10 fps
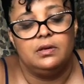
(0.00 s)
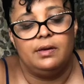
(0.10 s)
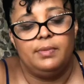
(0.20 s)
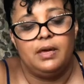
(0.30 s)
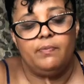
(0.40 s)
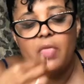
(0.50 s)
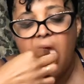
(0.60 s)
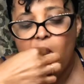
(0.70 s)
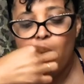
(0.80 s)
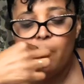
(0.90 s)
I mean,
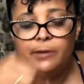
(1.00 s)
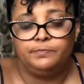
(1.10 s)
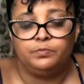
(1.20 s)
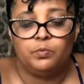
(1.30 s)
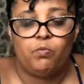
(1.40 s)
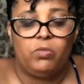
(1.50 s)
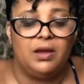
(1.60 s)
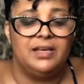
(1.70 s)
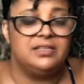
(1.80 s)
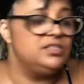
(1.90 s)
I
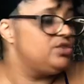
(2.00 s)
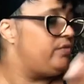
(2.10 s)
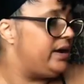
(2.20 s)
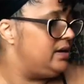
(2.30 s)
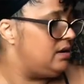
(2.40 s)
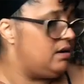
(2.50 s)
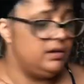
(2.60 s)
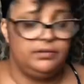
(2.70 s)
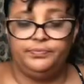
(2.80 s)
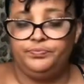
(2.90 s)
guess it's great and
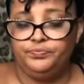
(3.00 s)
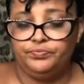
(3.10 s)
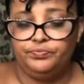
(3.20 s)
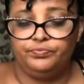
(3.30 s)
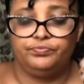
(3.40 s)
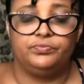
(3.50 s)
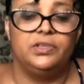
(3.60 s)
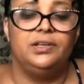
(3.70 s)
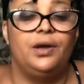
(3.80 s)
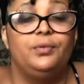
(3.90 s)
all.
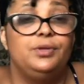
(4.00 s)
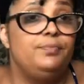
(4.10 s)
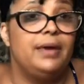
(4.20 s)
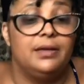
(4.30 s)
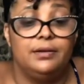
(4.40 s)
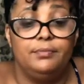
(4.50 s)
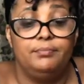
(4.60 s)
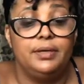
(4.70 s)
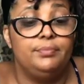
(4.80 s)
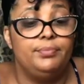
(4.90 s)
You know, when you're making them
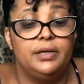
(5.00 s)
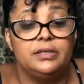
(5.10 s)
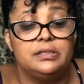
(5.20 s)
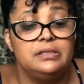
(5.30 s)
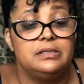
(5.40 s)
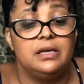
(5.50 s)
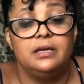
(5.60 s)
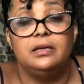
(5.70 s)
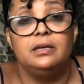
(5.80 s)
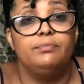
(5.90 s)
big bucks and
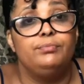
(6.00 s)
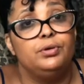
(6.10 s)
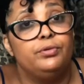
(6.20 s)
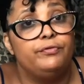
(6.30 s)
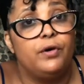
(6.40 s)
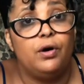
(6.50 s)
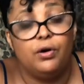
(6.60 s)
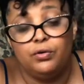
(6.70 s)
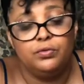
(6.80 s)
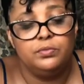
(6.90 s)
staying in them beautiful
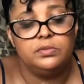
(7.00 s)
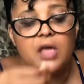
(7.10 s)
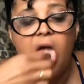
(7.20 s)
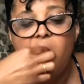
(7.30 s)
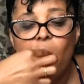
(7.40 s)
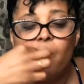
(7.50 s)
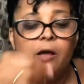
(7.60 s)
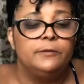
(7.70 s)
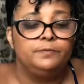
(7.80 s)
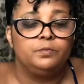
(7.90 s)
homes and
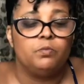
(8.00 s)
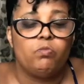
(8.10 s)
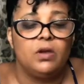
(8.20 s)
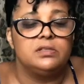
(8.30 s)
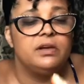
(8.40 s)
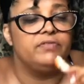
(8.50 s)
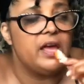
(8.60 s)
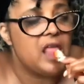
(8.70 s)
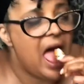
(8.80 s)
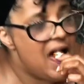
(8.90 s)
stuff
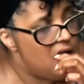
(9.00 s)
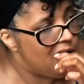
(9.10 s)
like that.